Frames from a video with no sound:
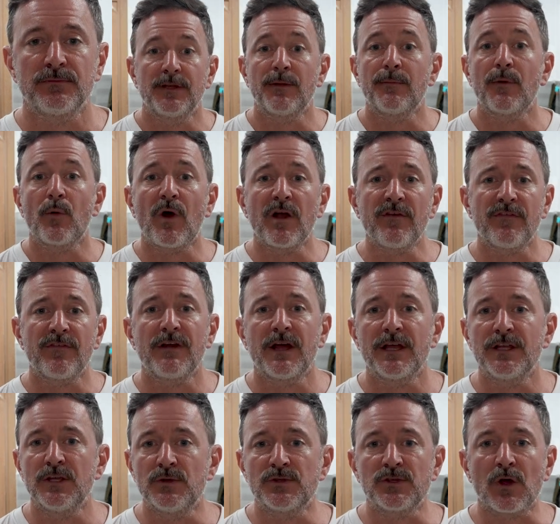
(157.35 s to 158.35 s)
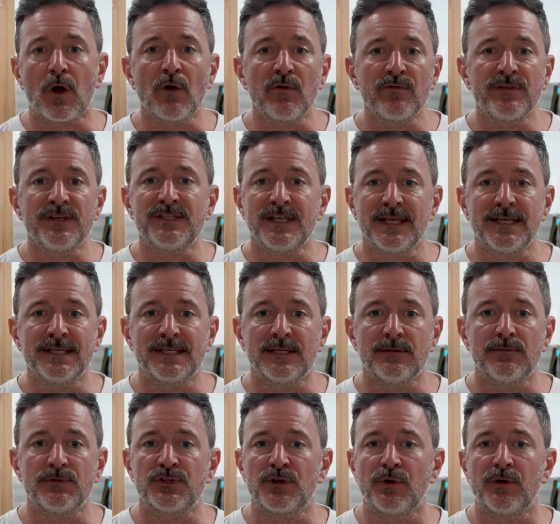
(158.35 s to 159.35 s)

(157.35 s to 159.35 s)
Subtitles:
Now, my wife and I used all these eSIMs